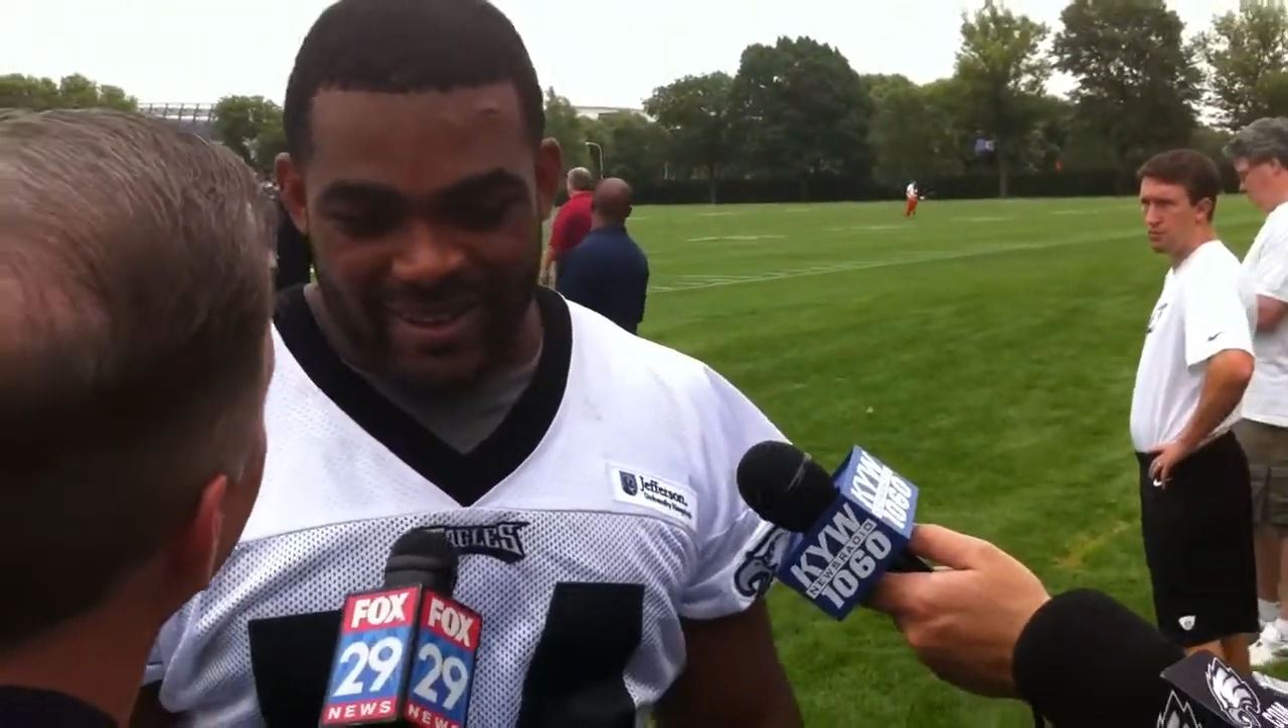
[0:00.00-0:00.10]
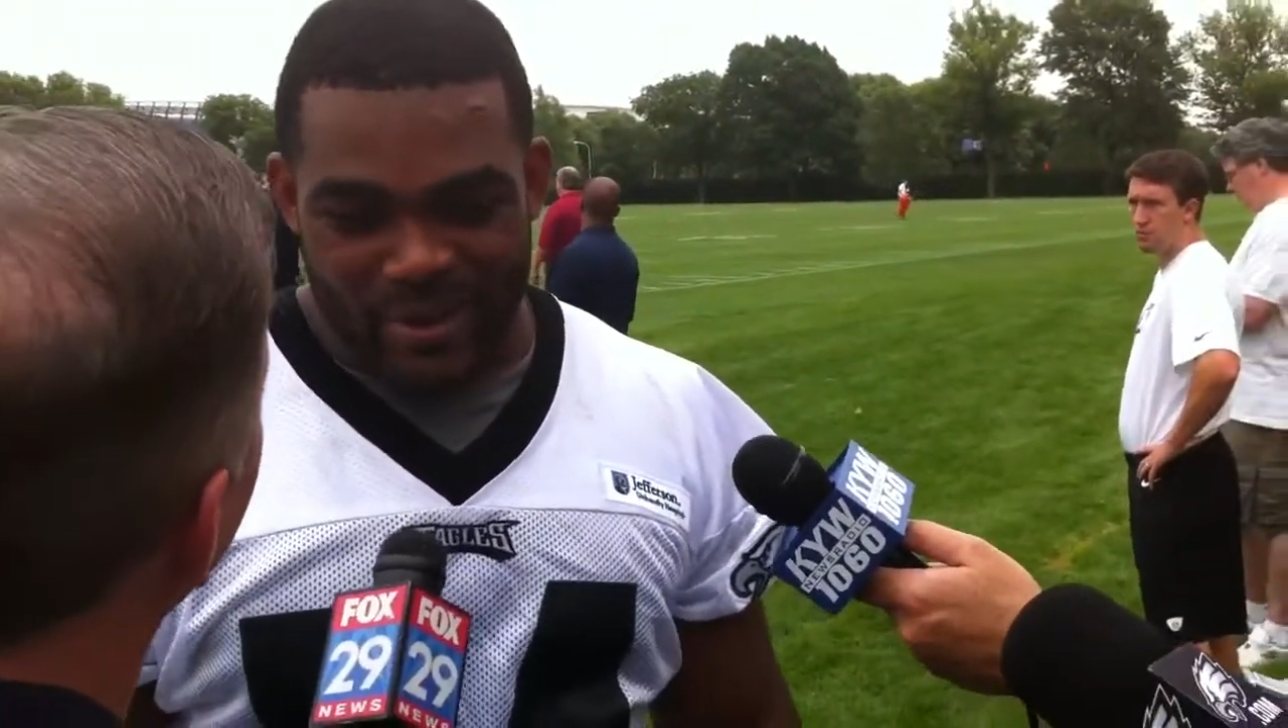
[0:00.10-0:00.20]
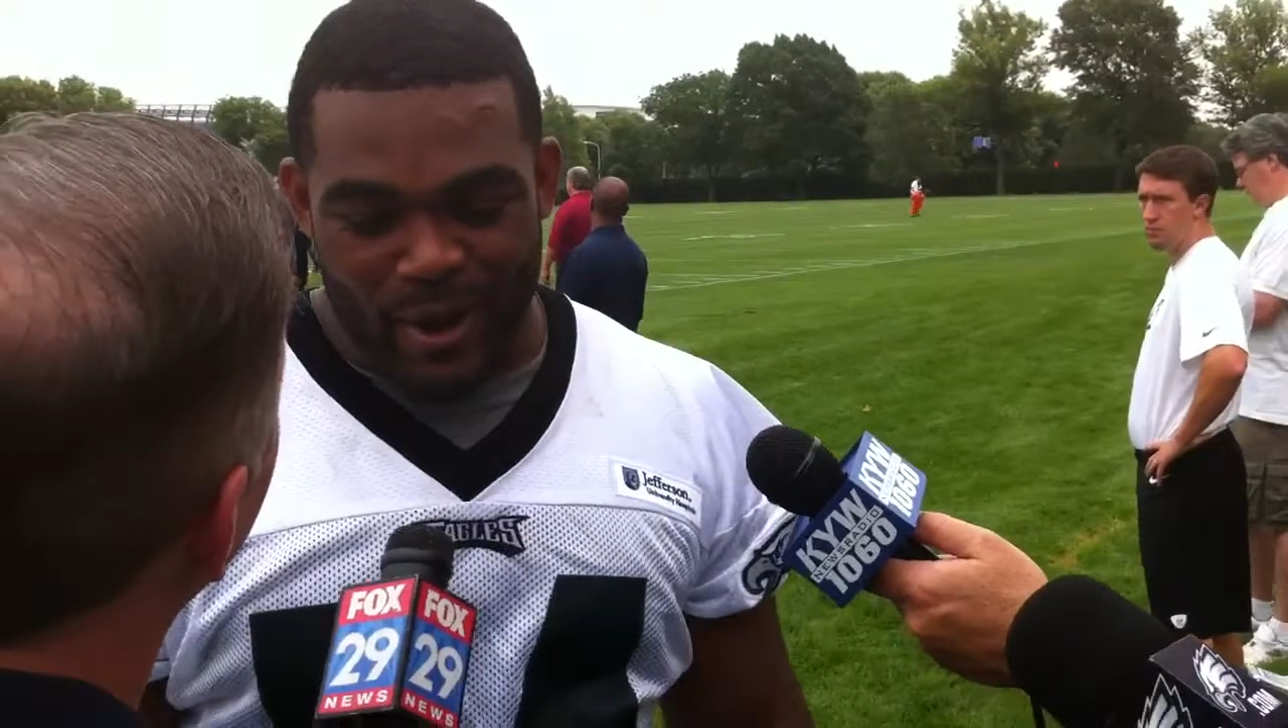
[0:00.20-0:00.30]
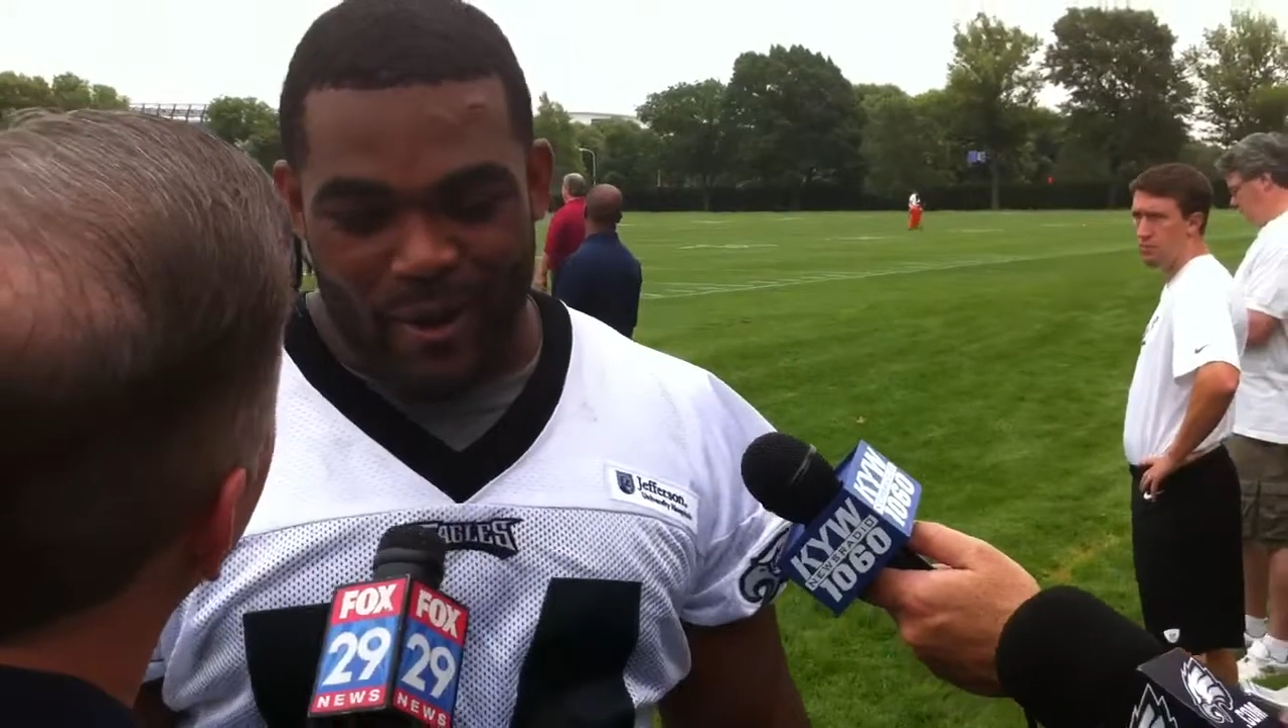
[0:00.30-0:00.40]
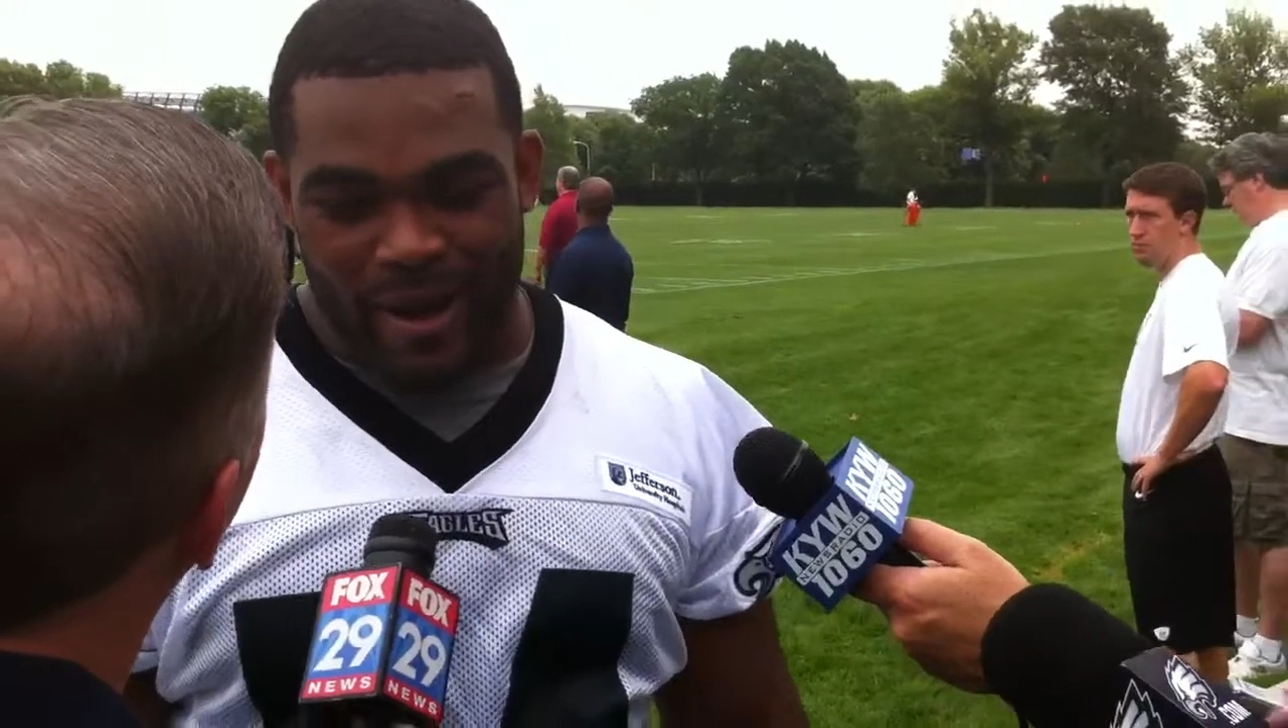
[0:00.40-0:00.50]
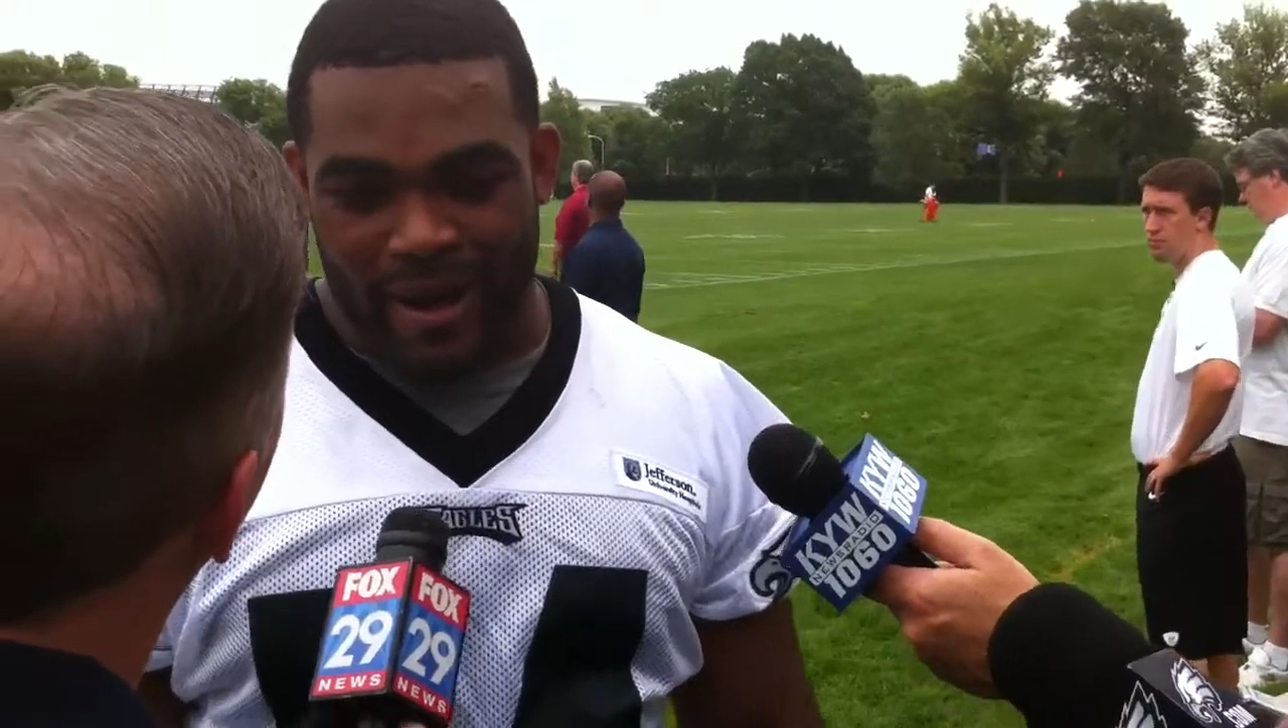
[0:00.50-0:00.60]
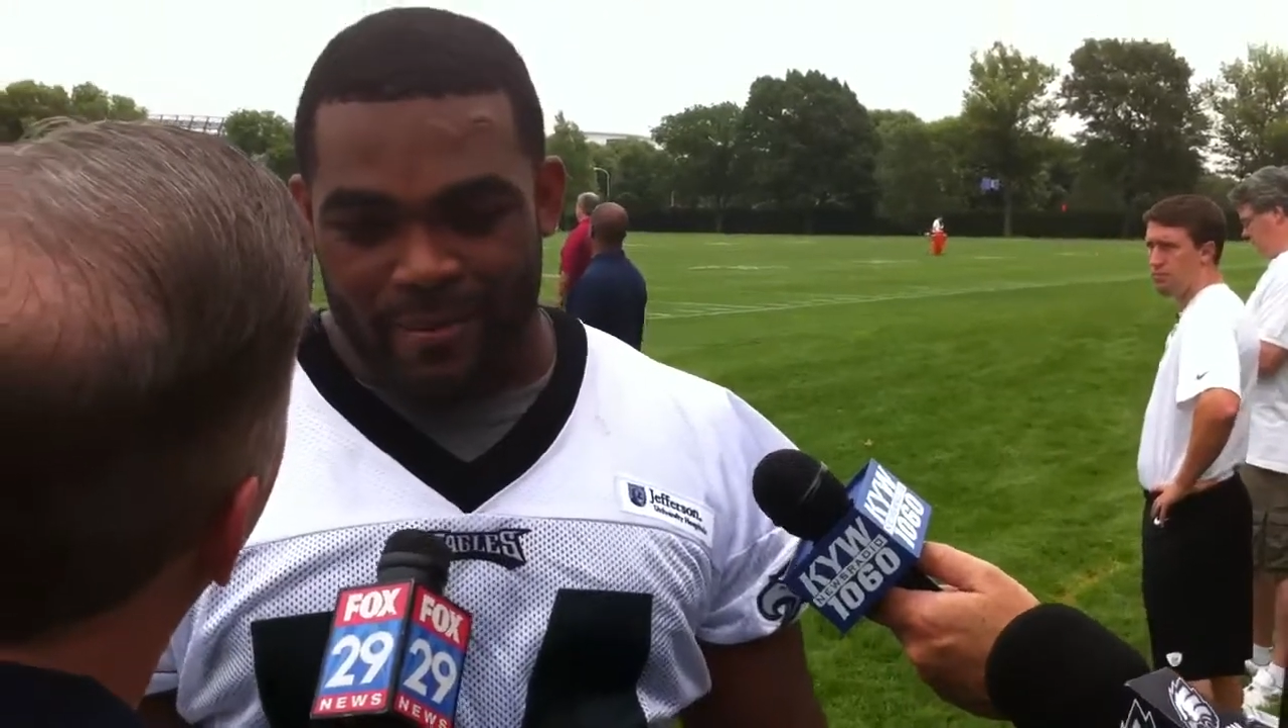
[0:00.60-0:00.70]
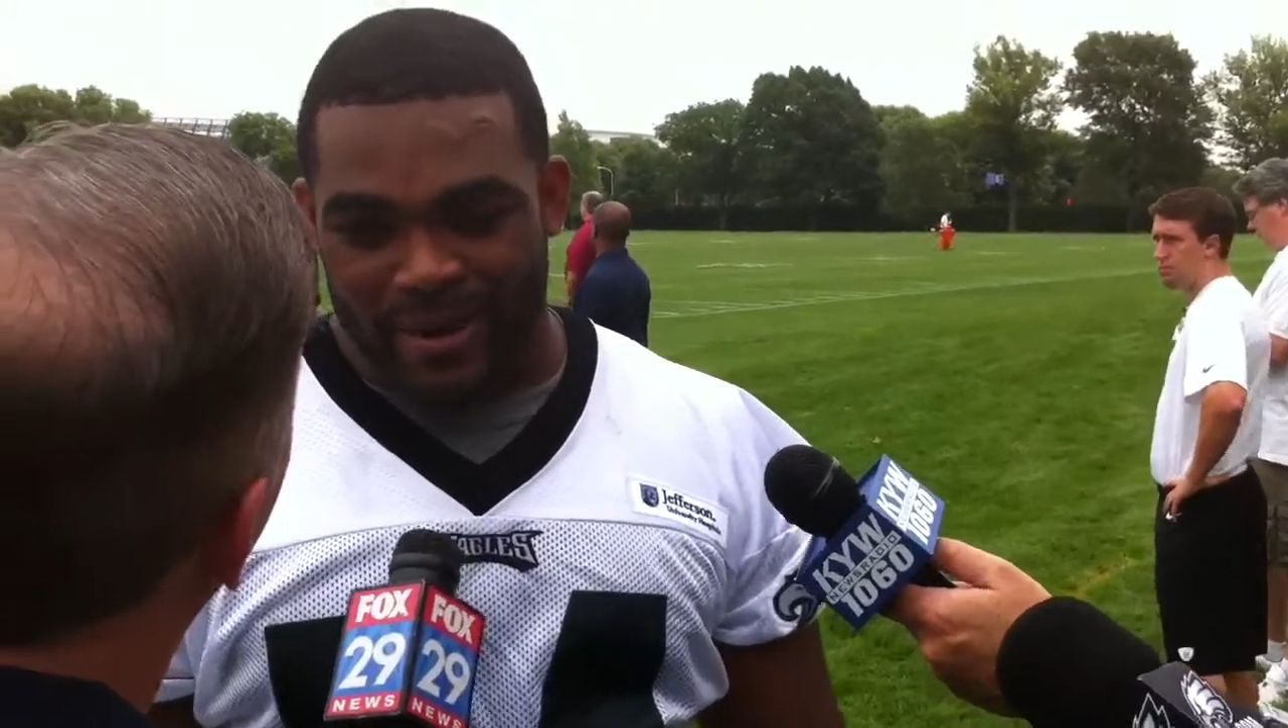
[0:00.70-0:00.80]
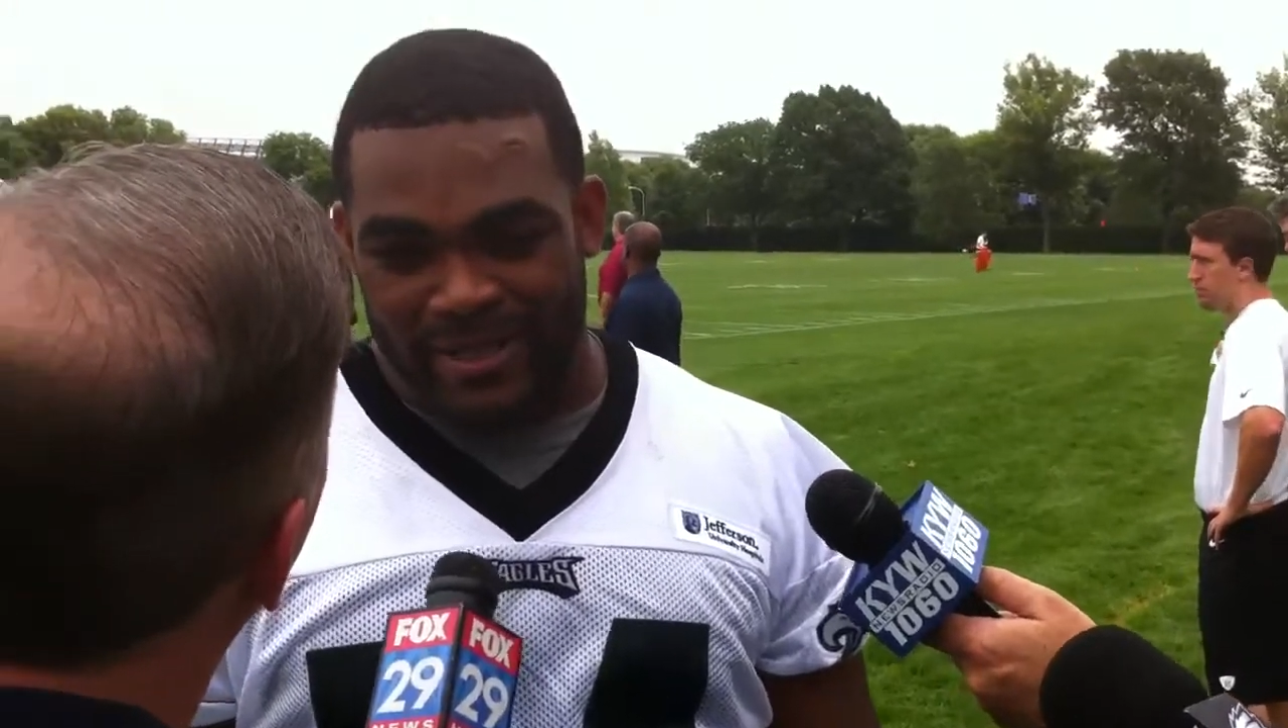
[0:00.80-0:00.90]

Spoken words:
You know, I'm